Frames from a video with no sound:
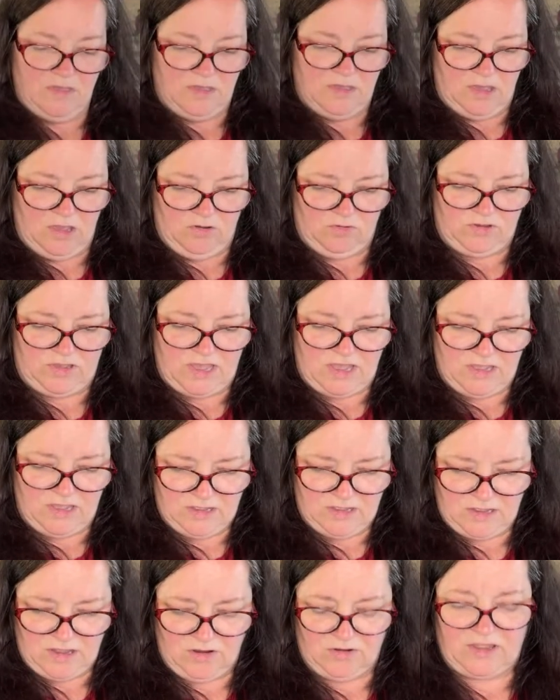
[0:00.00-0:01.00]

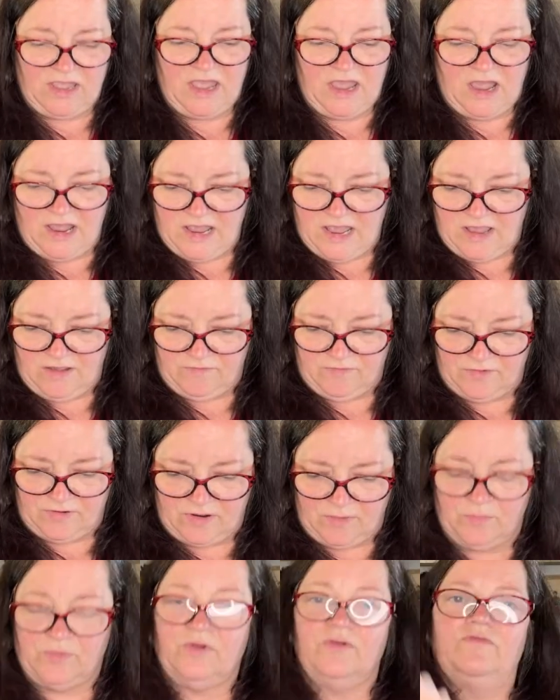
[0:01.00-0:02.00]
Okay, I have a
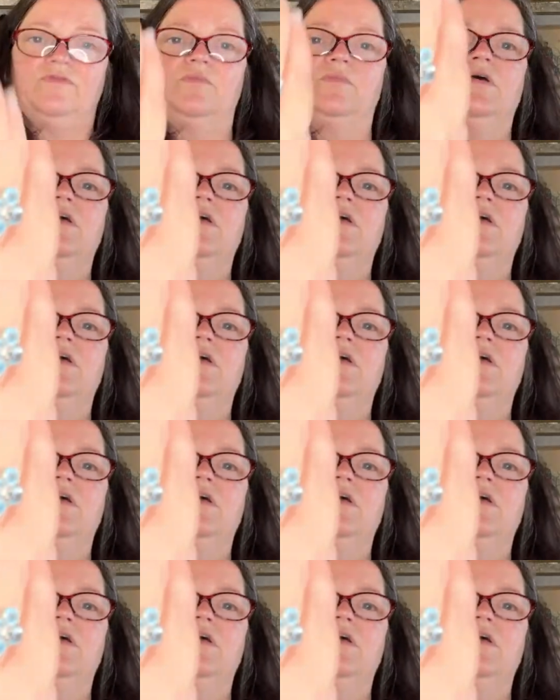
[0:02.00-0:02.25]
number of them.